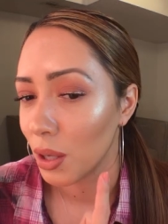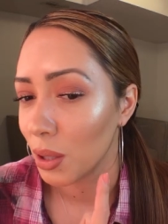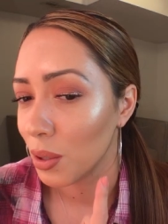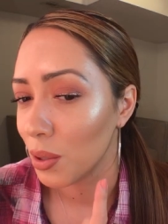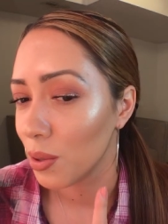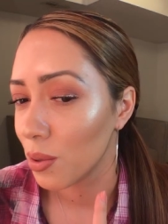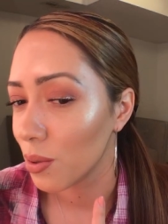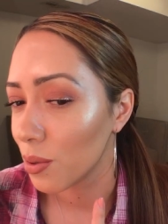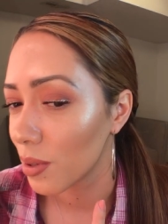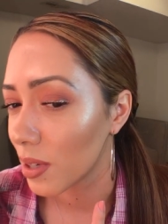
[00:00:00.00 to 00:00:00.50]

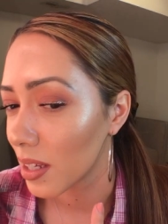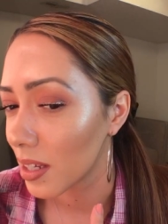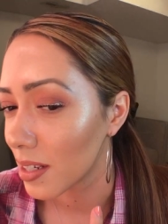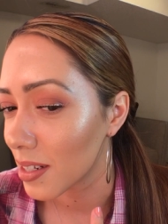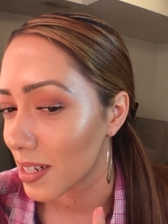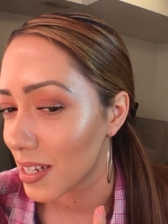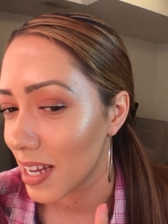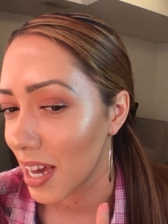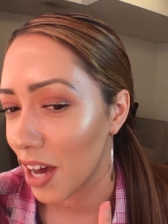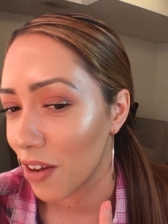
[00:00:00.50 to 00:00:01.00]
You
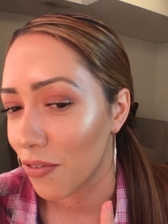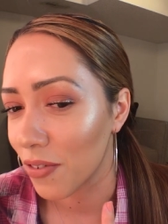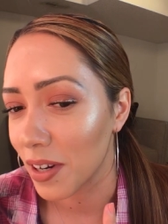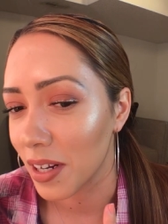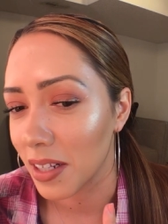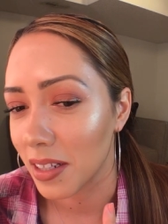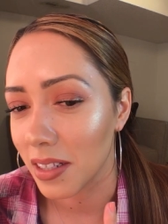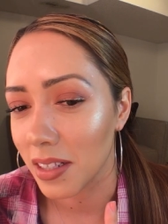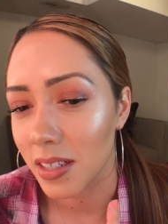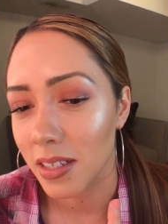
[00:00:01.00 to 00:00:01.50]
can
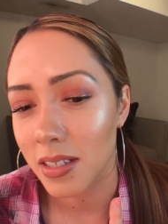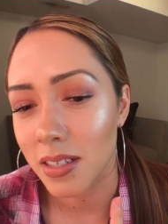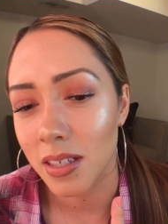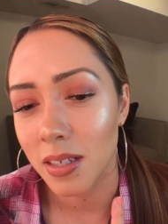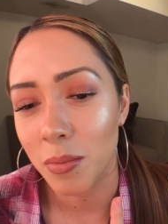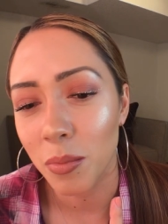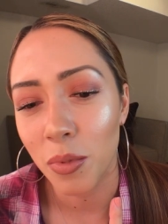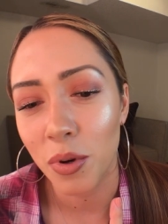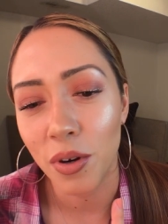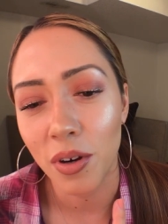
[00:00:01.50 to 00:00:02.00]
definitely
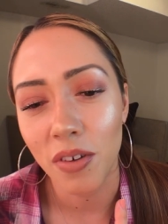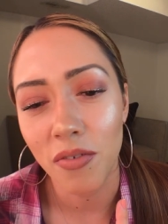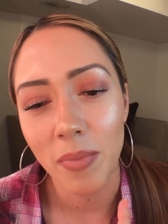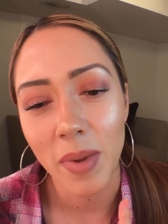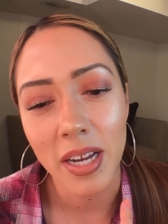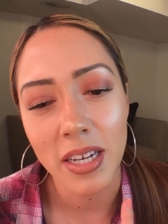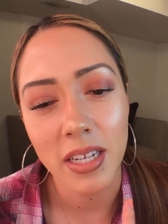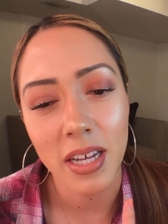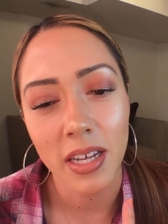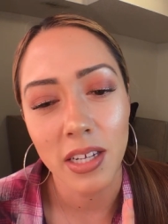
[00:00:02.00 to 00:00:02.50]
see more of
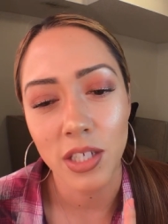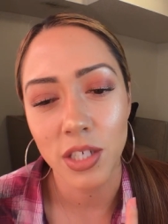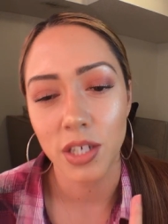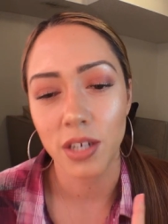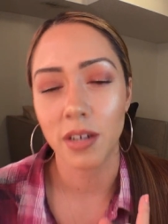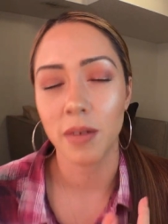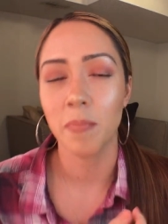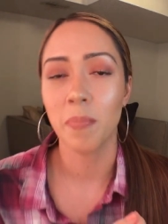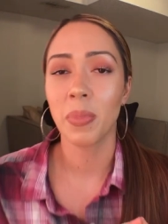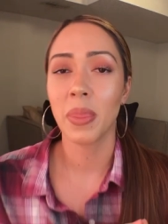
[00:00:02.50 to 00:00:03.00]
my
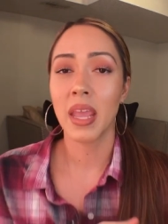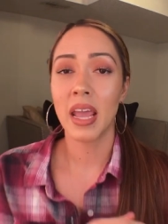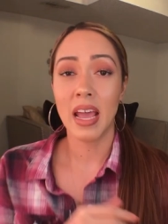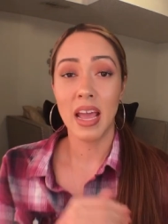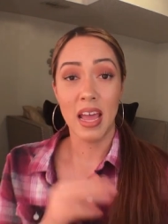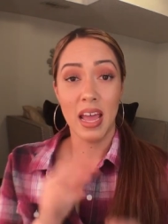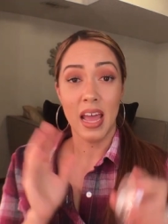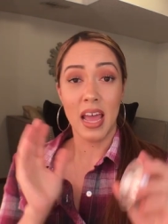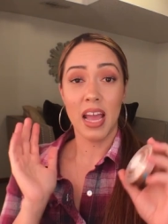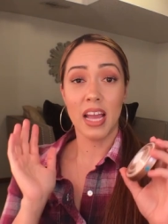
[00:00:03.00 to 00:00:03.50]
texture.
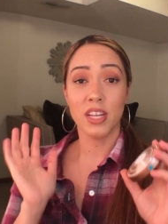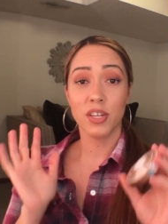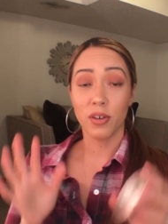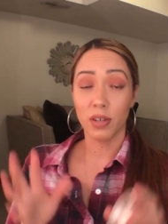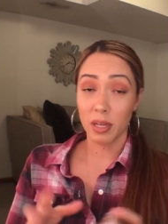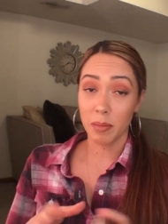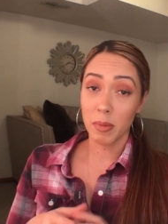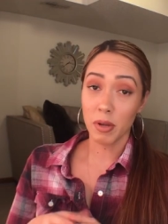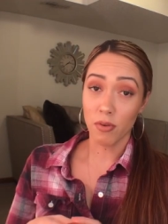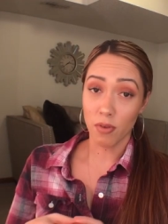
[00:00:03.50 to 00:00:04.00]
And
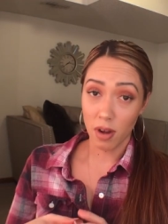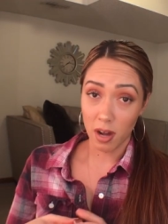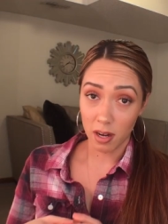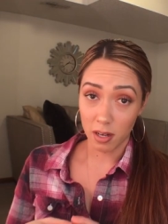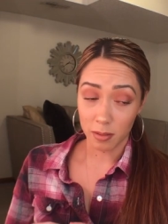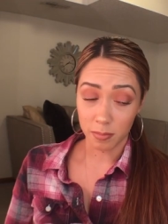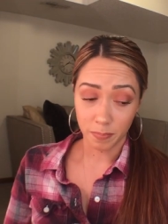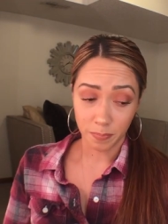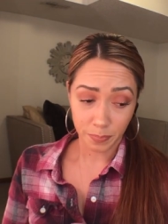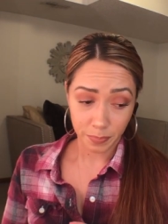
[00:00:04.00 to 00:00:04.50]
don't get me
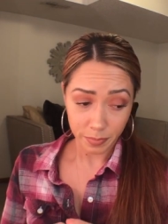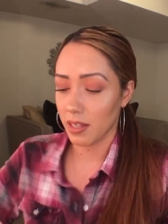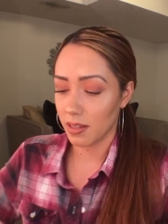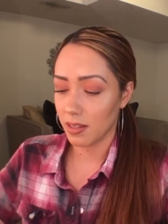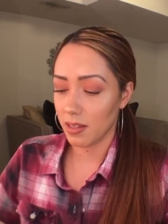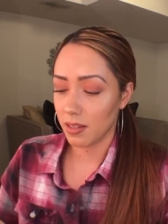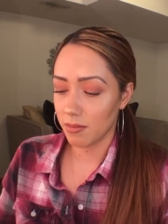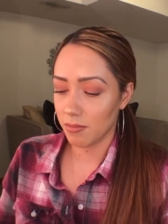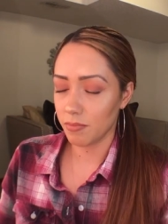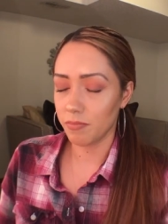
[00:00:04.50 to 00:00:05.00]
wrong,
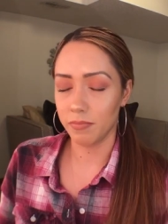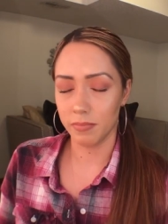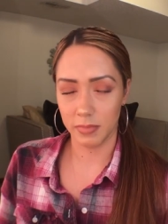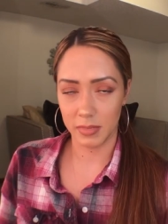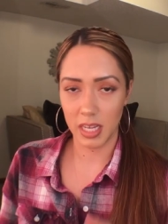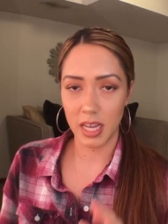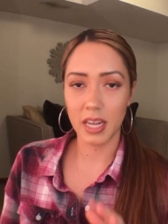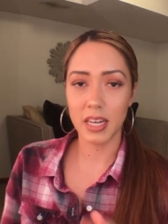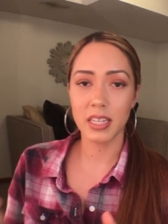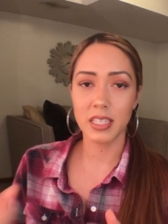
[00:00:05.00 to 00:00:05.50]

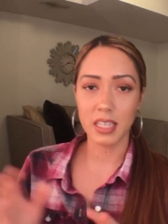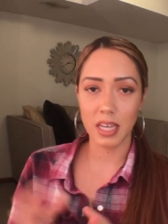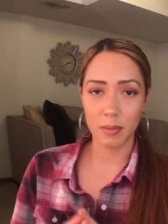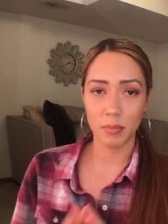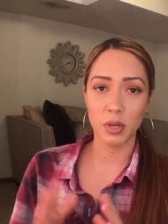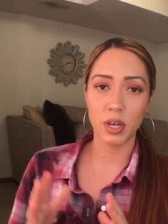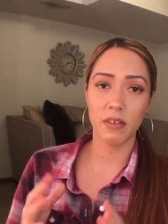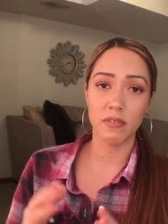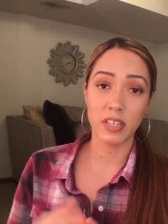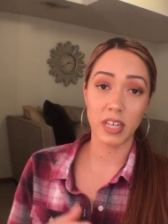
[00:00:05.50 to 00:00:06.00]

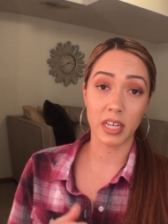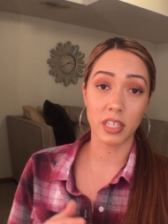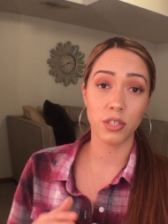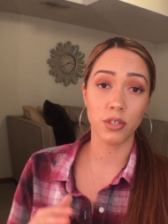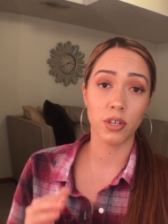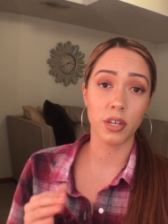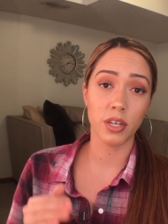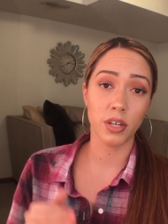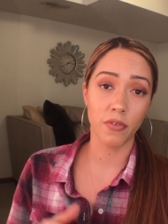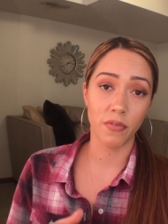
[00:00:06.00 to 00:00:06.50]
anytime you have
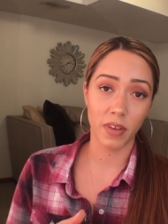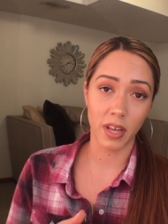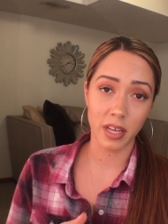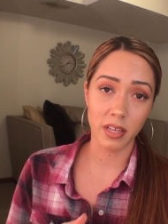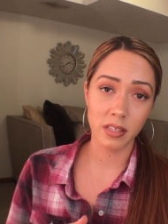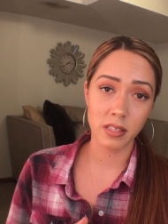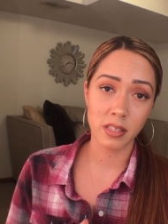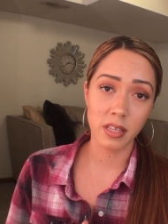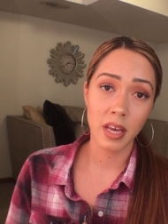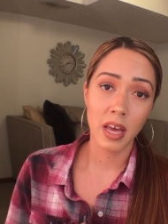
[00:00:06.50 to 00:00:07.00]
texture on your
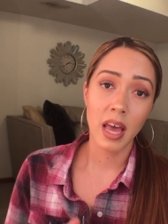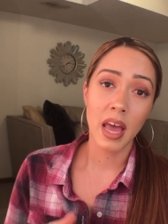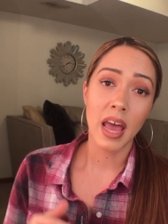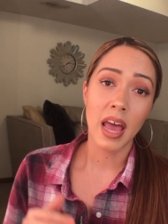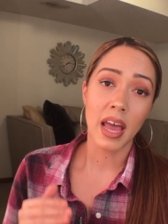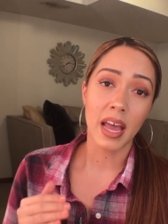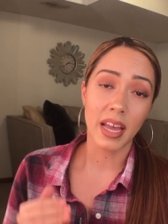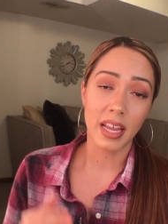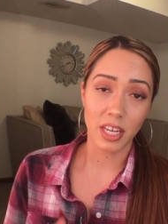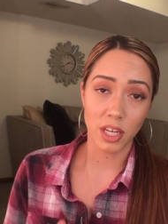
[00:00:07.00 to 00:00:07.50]
face
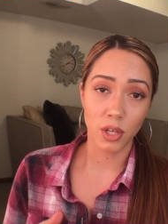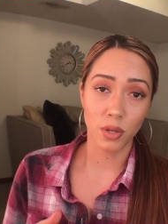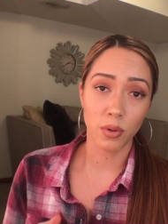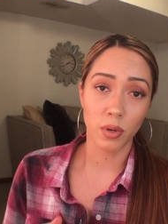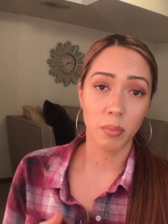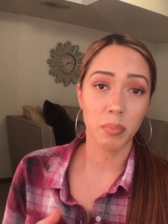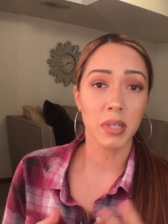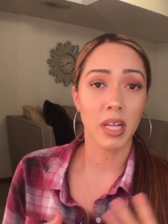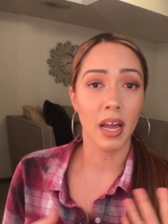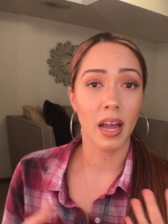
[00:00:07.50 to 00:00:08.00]
and
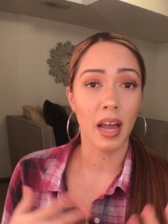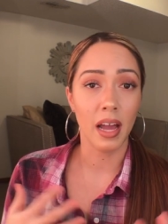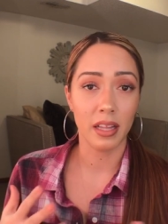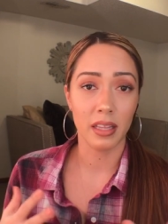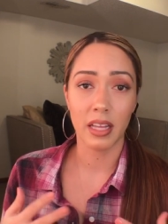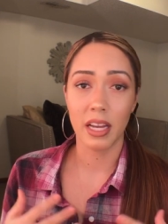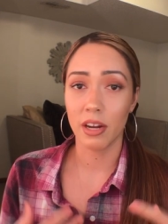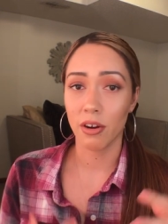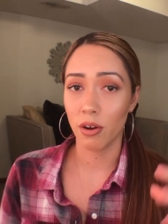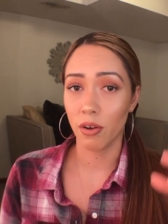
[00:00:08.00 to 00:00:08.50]
you apply
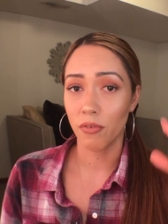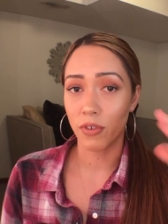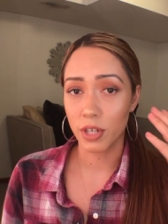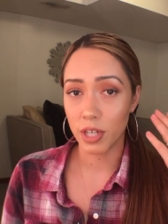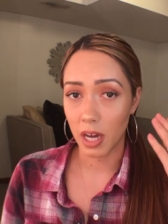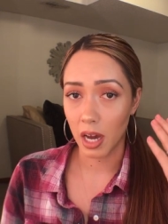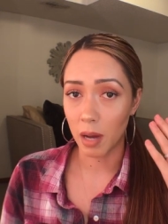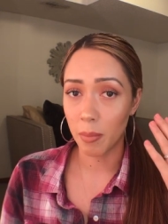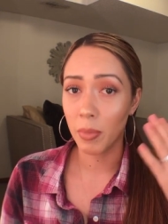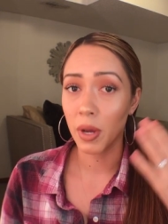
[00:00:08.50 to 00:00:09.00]
highlighter over
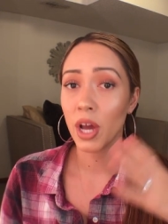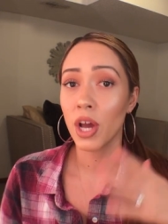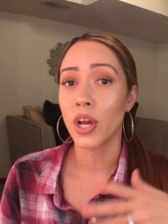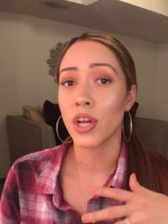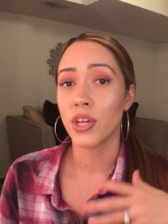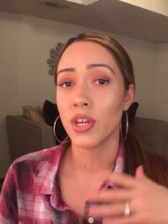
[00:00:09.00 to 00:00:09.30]
top,